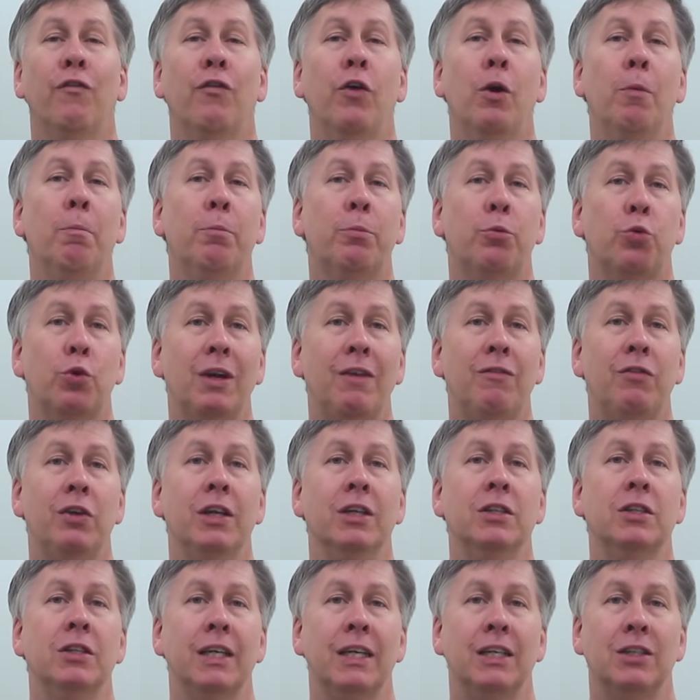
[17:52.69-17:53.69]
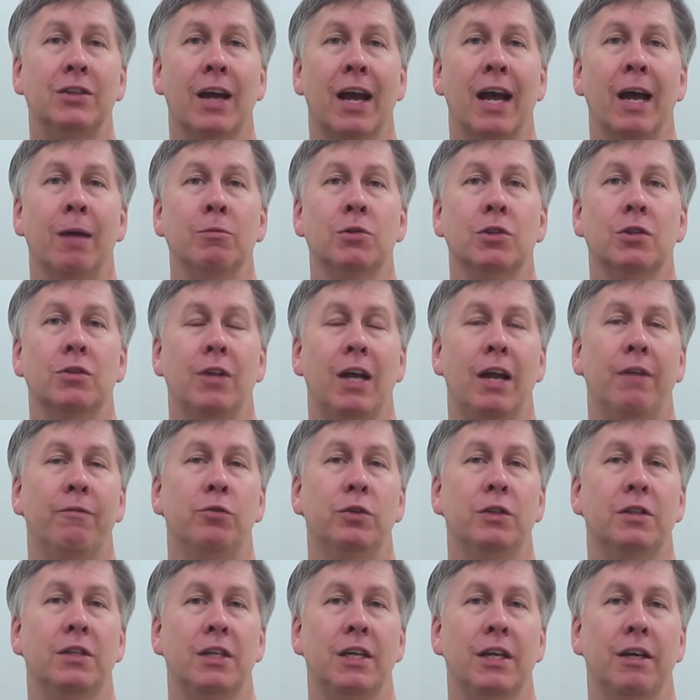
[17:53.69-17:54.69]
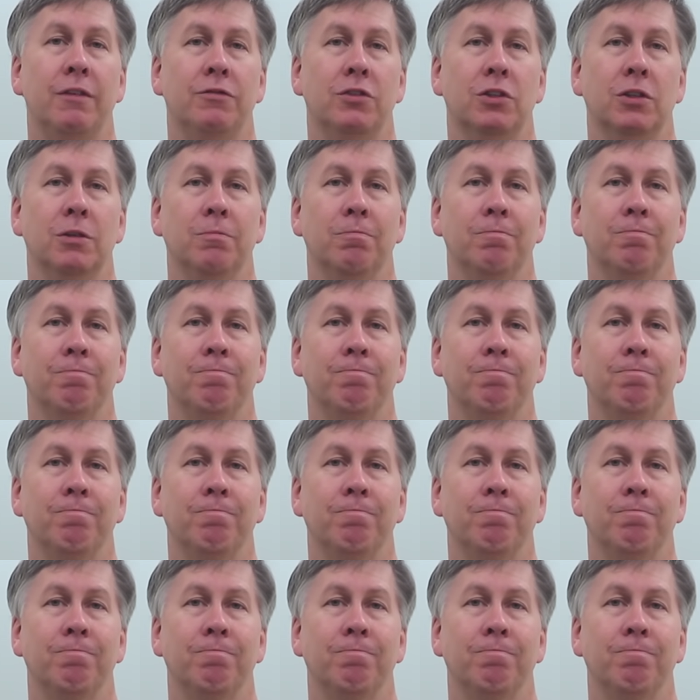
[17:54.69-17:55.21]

from previous exams they've received.